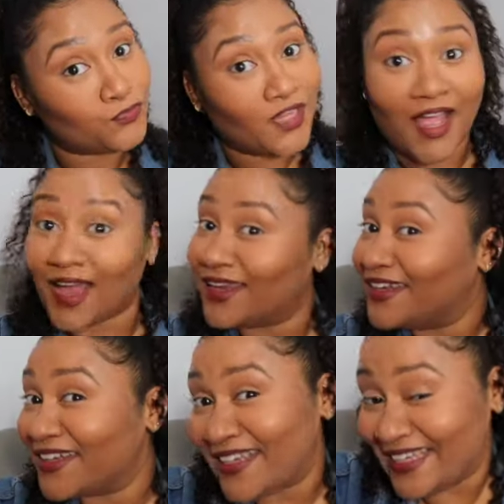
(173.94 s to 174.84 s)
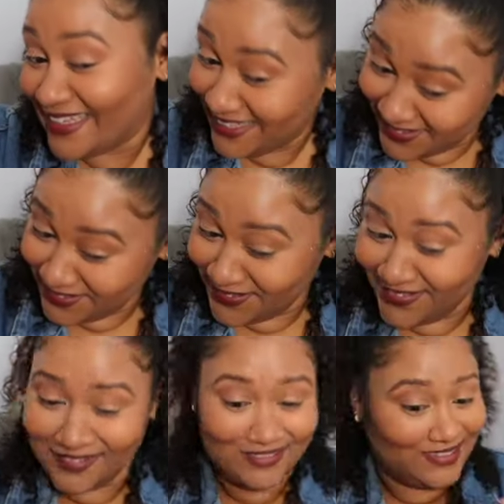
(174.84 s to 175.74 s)
Kinda
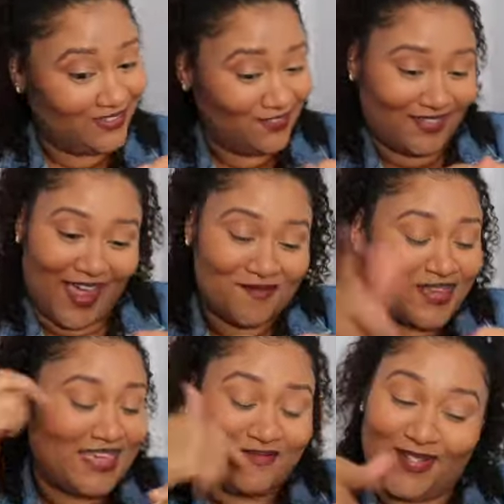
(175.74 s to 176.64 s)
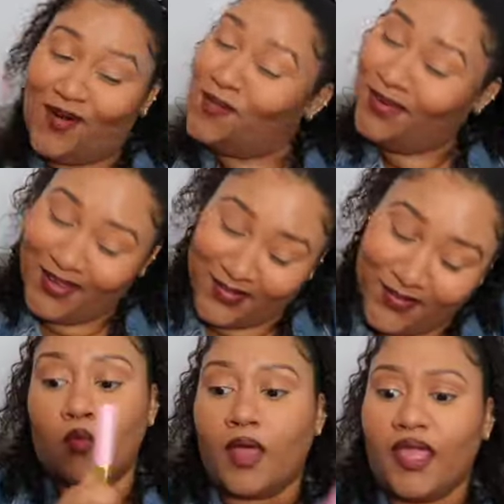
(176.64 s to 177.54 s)
cute. Okay, I'm gonna keep it on
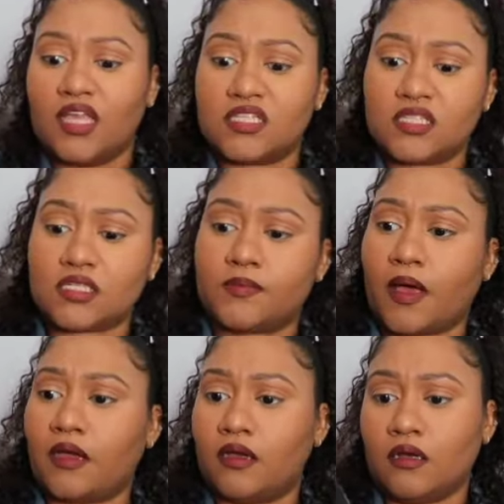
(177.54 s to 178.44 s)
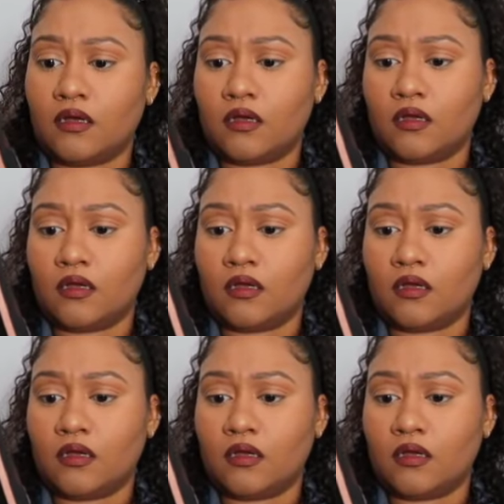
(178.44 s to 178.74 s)
mute. Wait, is this expired?